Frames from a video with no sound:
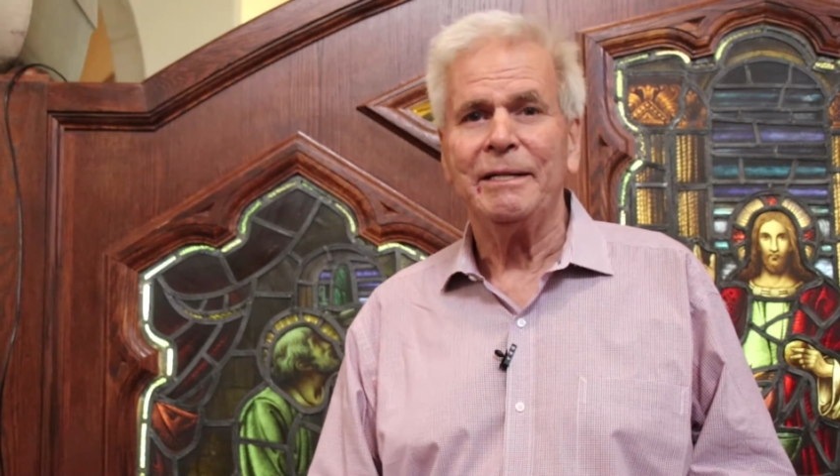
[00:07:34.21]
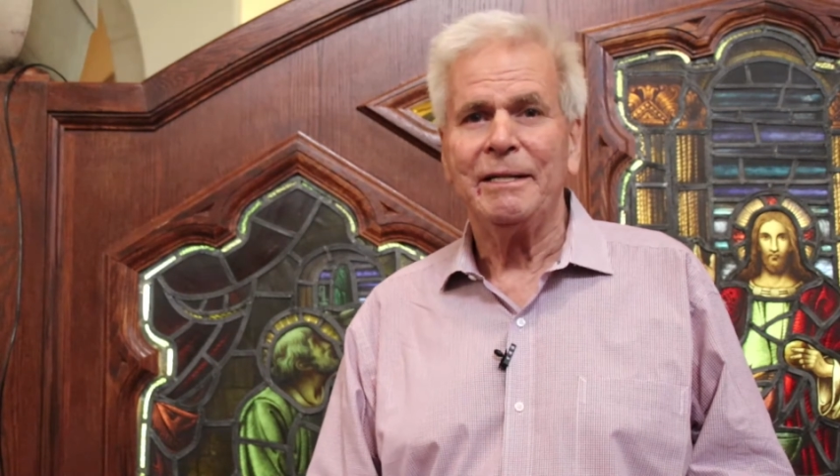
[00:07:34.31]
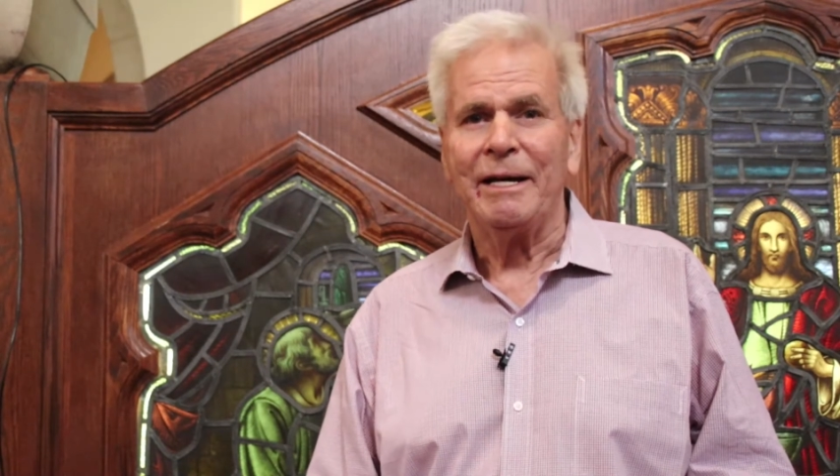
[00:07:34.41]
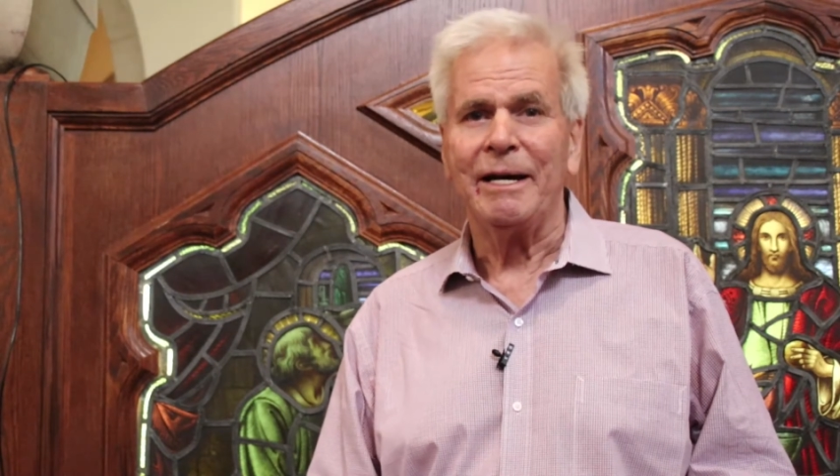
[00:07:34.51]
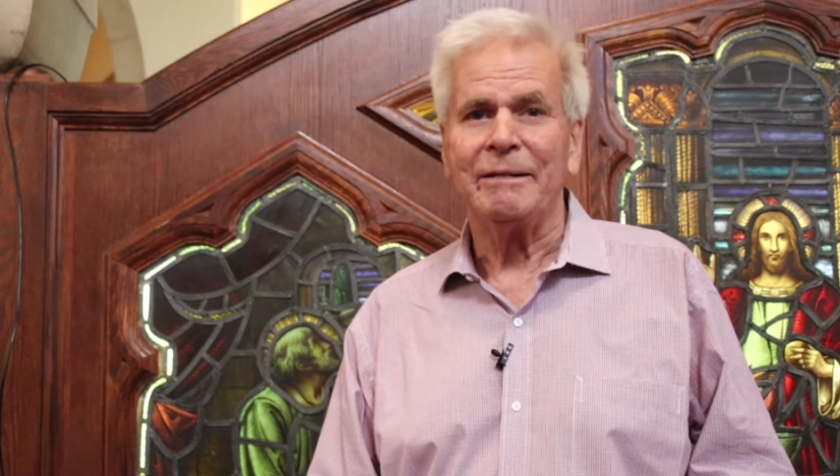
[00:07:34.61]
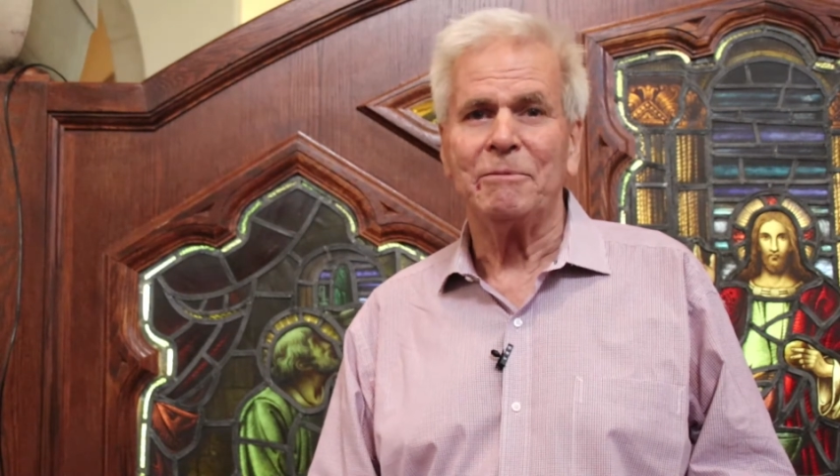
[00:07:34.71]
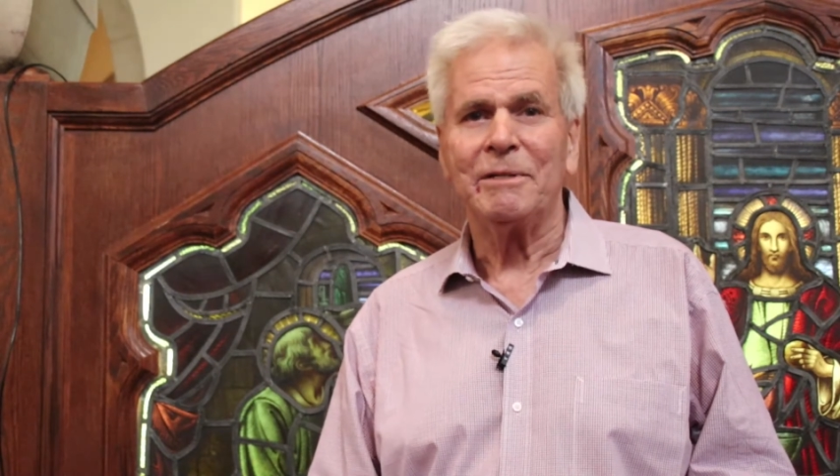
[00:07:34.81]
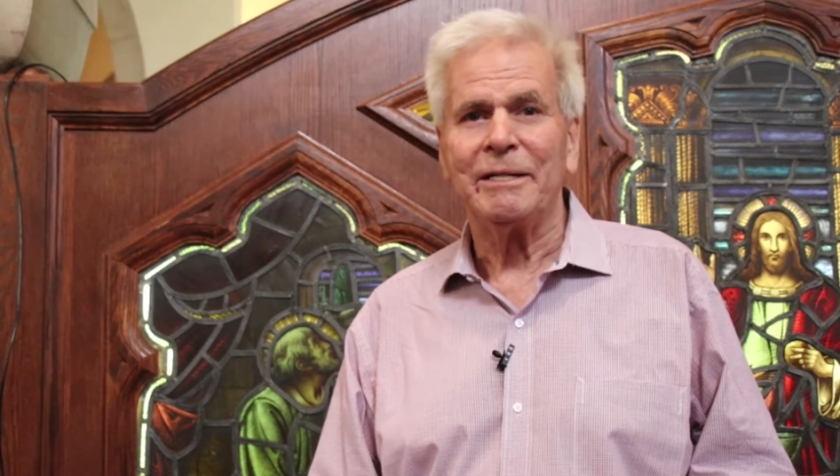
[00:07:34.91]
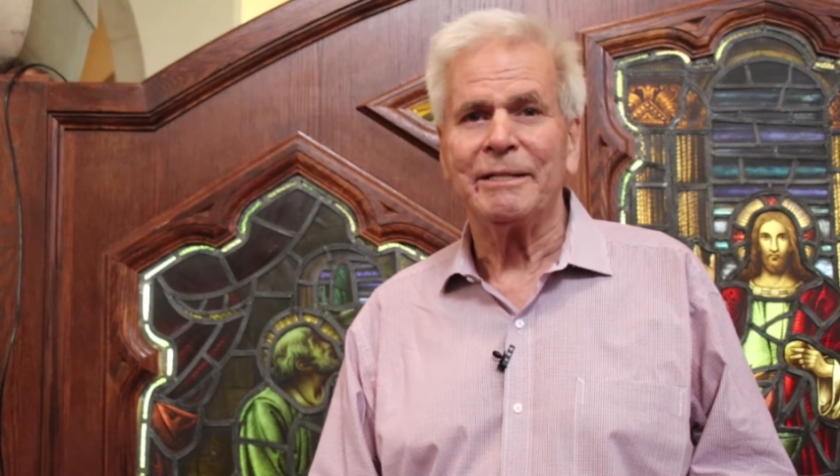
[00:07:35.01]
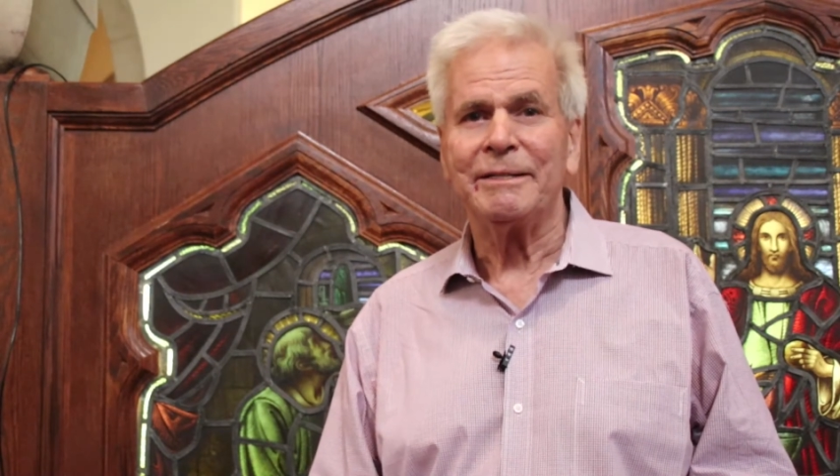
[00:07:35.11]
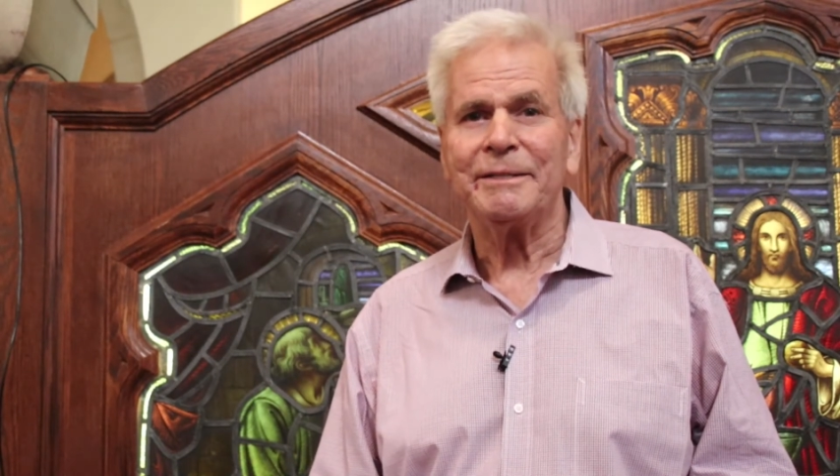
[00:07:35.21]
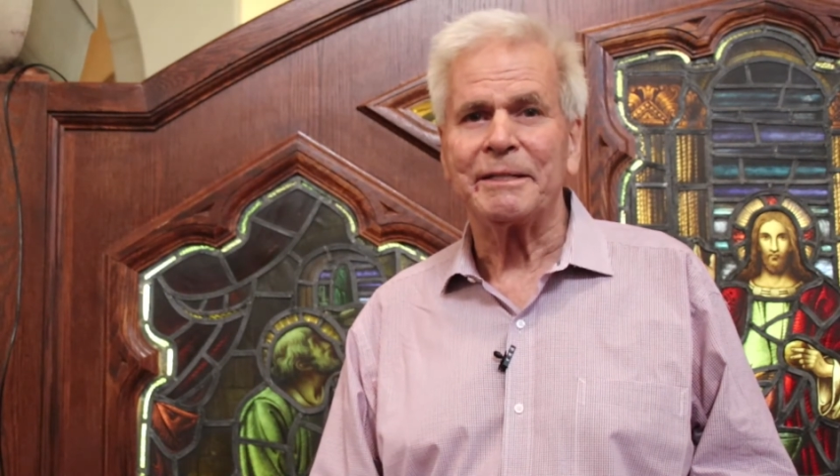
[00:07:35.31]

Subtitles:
and what is